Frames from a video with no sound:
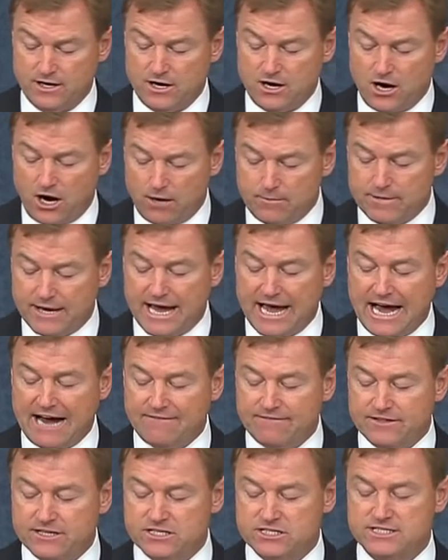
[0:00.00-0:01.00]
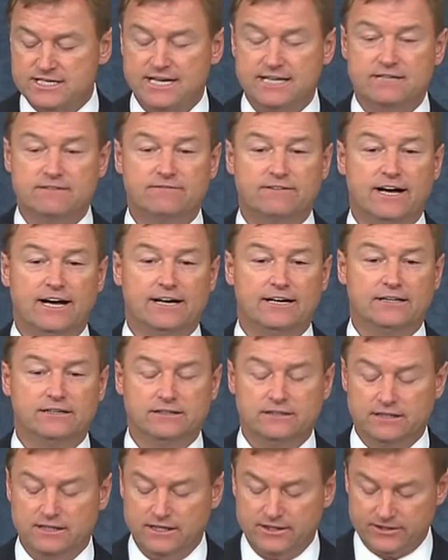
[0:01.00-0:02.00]
On behalf of the state of Nevada,
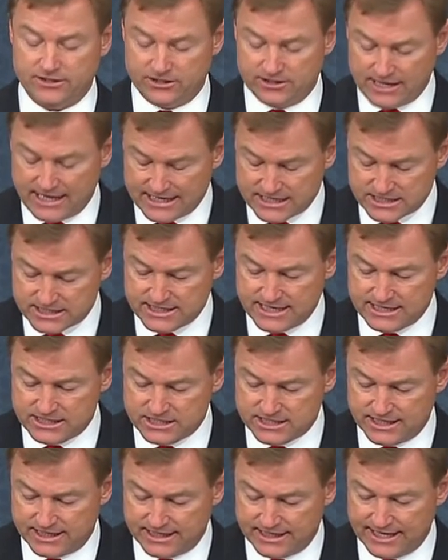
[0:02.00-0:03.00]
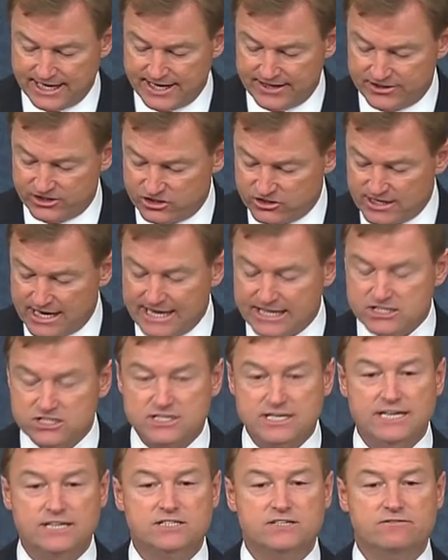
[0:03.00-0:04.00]
the United States Senate, and the United
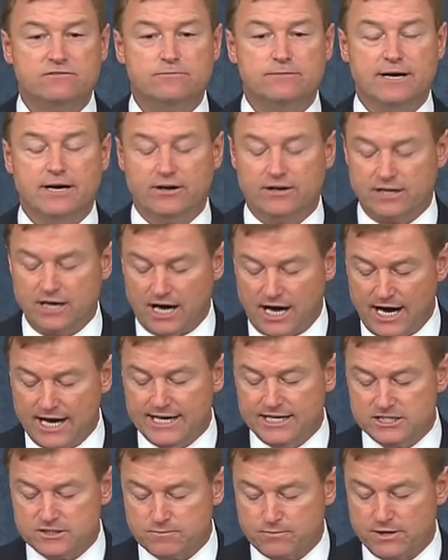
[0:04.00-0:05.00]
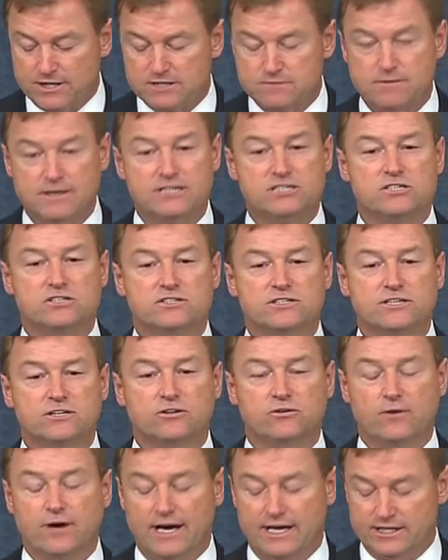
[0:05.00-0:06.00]
States of America, I express my sincere
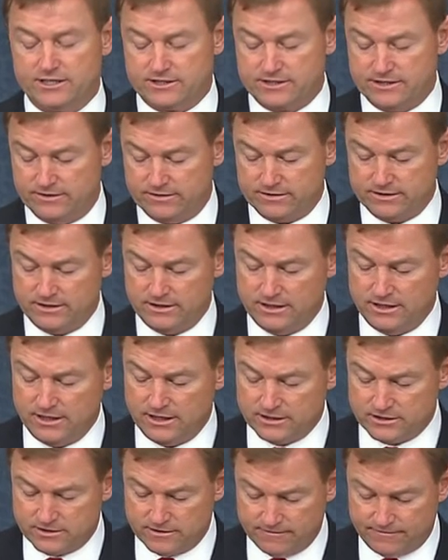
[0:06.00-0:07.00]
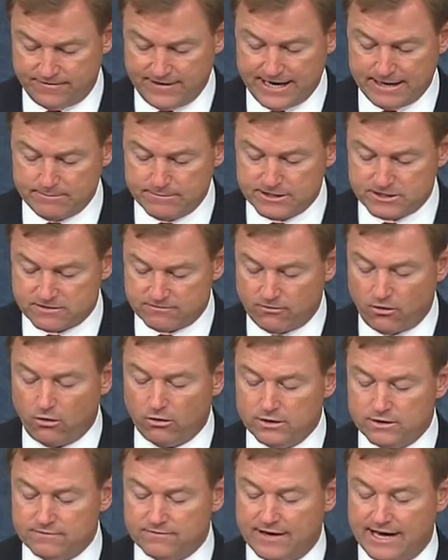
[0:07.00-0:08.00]
gratitude to the families of
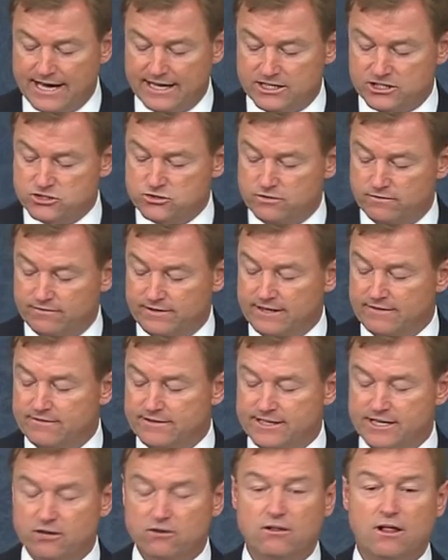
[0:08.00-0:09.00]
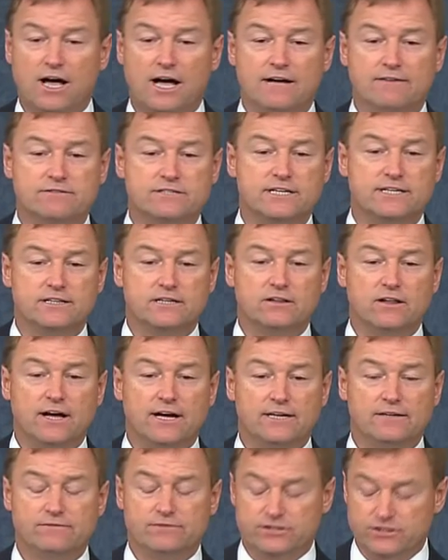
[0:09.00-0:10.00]
all Nevadans who have given their lives in the
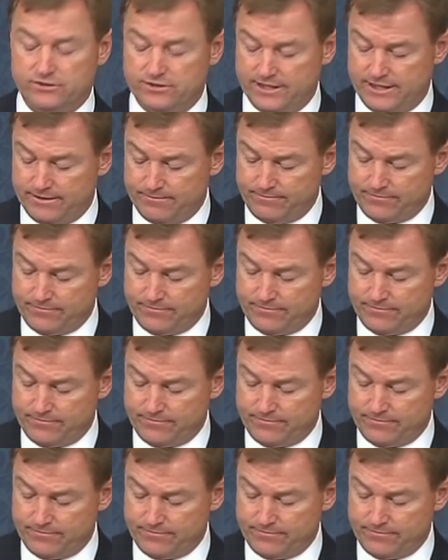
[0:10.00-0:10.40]
line of duty.